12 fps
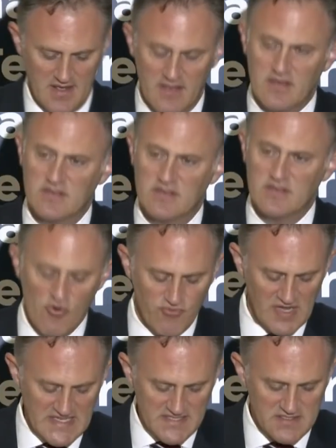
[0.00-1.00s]
There's no
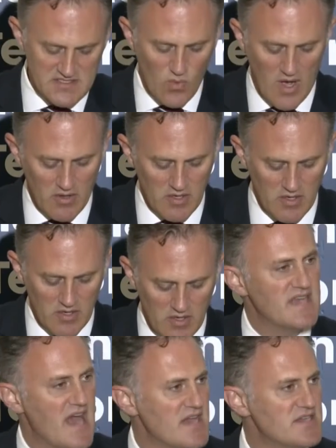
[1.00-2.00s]
reason to welcome a
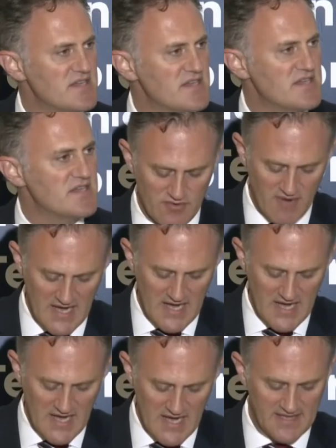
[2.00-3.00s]
sanctioned human
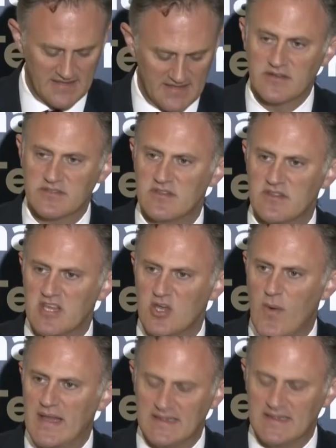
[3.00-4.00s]
rights violator to the
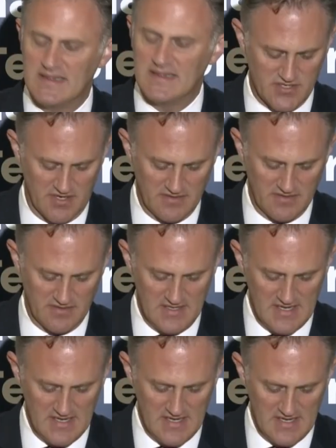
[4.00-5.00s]
UN lectern
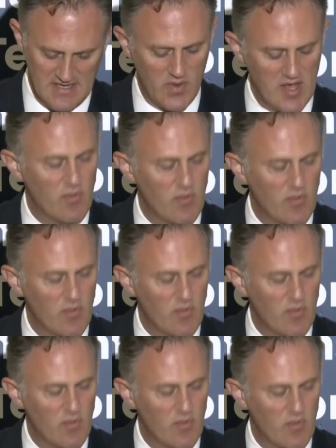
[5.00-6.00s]
as though he were the
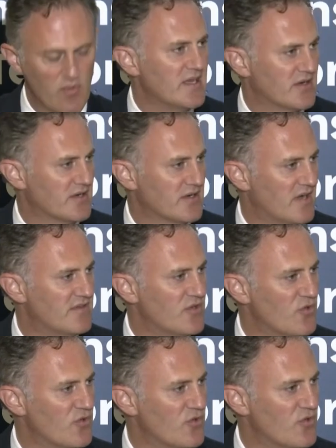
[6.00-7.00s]
normal leader of a
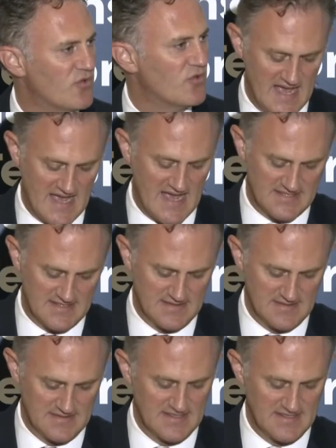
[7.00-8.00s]
normal state.
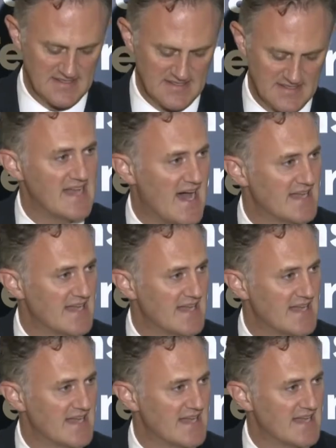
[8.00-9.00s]
He's not,
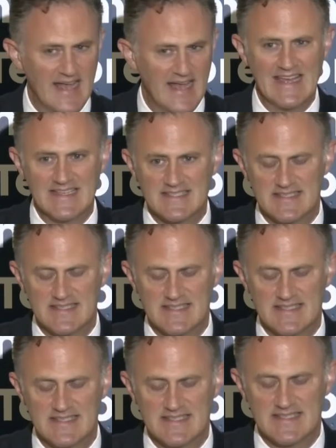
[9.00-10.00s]
and it's
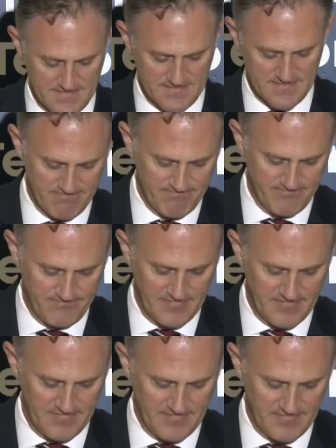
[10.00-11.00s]
not.
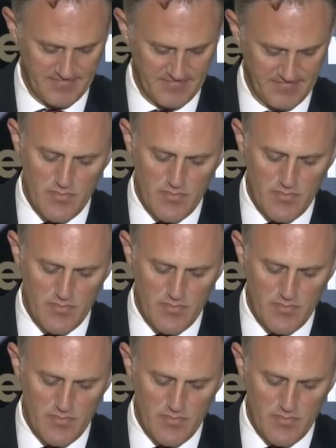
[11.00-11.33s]
As for the